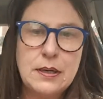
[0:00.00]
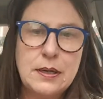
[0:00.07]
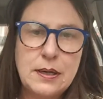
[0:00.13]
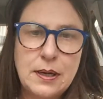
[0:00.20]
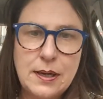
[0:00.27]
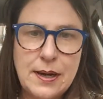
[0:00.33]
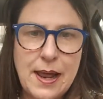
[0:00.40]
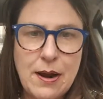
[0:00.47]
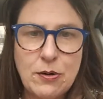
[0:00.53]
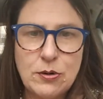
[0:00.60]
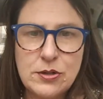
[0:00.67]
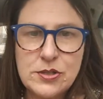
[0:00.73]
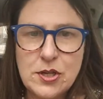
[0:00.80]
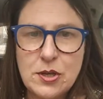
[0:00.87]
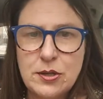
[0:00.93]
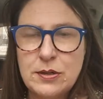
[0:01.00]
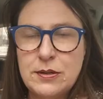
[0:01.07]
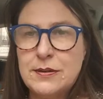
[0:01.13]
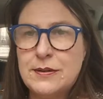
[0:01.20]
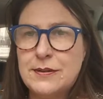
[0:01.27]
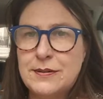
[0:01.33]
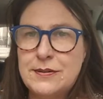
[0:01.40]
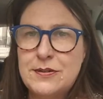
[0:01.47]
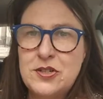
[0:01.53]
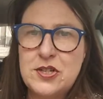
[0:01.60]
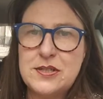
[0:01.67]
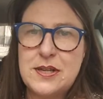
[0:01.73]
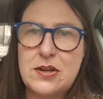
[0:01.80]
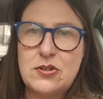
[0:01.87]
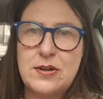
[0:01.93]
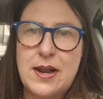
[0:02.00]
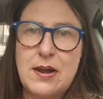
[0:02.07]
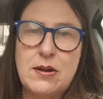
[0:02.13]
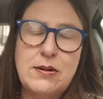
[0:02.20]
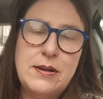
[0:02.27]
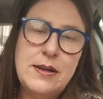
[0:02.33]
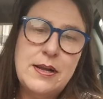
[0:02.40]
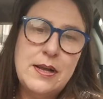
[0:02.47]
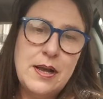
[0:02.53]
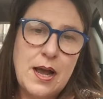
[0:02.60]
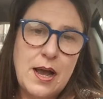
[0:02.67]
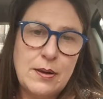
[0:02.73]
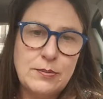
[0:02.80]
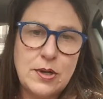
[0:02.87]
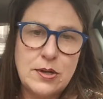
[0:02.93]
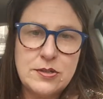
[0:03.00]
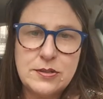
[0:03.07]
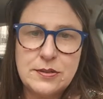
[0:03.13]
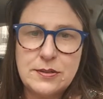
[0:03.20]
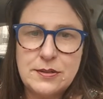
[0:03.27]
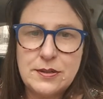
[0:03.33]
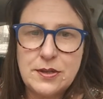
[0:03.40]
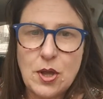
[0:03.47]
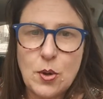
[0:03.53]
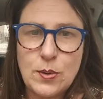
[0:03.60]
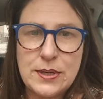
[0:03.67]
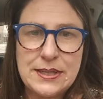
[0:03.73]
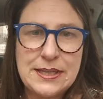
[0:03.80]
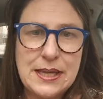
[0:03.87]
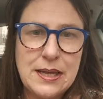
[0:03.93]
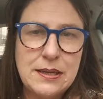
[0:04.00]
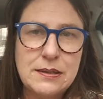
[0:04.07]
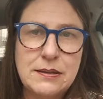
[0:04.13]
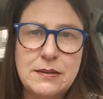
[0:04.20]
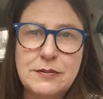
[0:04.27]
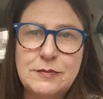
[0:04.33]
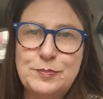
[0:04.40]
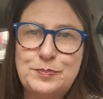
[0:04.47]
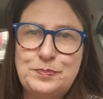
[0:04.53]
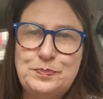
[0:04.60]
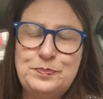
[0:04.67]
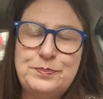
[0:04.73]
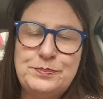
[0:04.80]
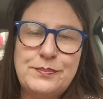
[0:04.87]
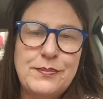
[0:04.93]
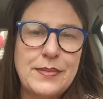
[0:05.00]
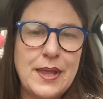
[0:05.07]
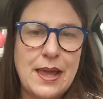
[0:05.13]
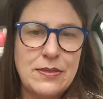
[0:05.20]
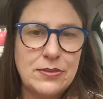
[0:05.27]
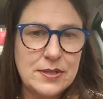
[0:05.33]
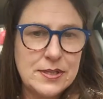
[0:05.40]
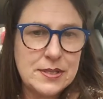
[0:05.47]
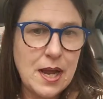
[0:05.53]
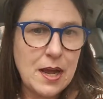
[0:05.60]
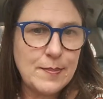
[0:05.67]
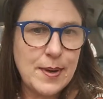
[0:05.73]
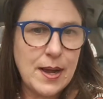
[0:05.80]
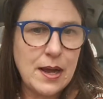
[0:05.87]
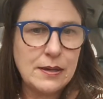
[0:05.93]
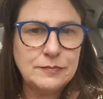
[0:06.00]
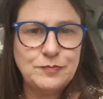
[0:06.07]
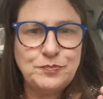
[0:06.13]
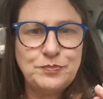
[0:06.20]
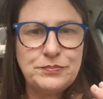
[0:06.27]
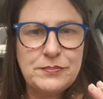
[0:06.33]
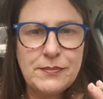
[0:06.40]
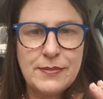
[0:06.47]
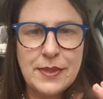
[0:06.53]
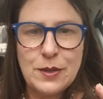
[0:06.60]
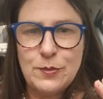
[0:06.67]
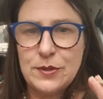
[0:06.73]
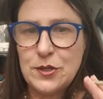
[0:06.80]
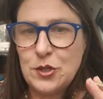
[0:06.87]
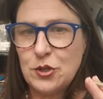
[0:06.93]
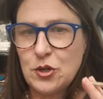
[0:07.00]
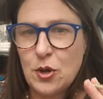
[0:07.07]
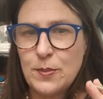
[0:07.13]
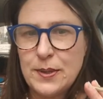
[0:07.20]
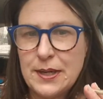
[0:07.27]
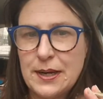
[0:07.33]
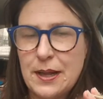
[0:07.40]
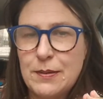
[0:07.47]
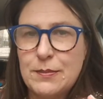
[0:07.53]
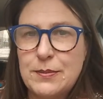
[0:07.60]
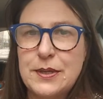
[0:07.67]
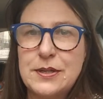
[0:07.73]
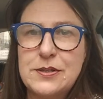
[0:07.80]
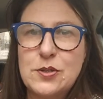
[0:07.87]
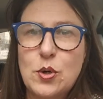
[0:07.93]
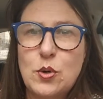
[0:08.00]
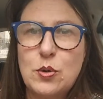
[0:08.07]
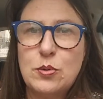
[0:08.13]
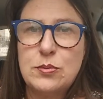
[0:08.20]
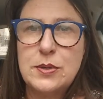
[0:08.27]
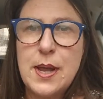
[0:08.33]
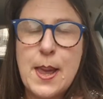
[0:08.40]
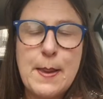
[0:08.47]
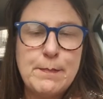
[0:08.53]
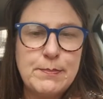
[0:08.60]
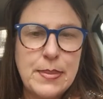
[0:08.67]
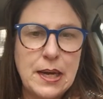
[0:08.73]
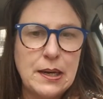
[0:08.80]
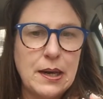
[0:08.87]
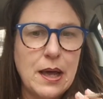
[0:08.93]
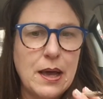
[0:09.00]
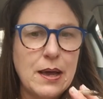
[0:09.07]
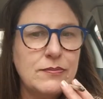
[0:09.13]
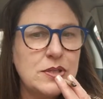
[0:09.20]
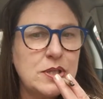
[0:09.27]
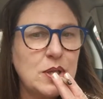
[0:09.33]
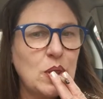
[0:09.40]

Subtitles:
an hour or so, just under an hour, I'm going to go and gig at the Star Bar with a new comedy club that is called Belly Laughs.